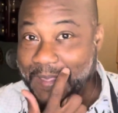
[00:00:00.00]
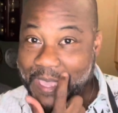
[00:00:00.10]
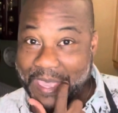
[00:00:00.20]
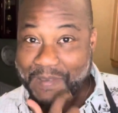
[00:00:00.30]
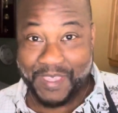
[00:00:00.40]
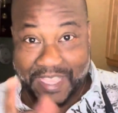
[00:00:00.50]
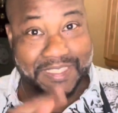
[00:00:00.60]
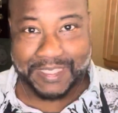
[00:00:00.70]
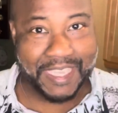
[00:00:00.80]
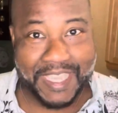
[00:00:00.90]

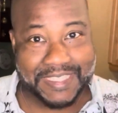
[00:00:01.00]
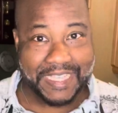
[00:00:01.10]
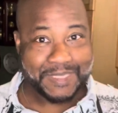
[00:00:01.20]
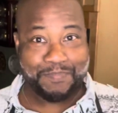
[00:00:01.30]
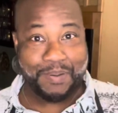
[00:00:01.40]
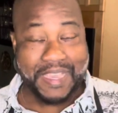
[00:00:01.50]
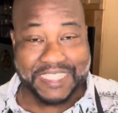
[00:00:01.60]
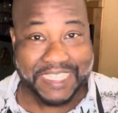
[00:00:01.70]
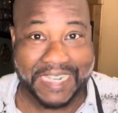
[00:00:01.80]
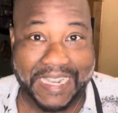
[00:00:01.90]
he does
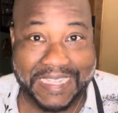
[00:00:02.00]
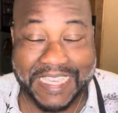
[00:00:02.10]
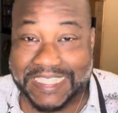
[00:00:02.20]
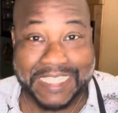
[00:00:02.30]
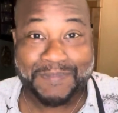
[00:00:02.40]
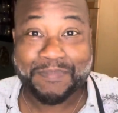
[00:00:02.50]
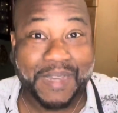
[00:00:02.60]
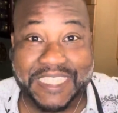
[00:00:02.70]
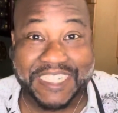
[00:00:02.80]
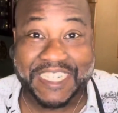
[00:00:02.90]
budgeting. He does
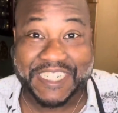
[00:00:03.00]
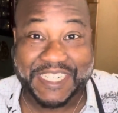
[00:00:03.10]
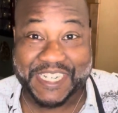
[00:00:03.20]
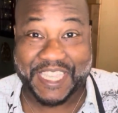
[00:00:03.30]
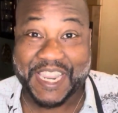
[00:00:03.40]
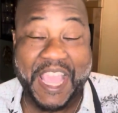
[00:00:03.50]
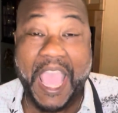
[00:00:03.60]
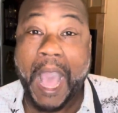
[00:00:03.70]
budgeting cooking.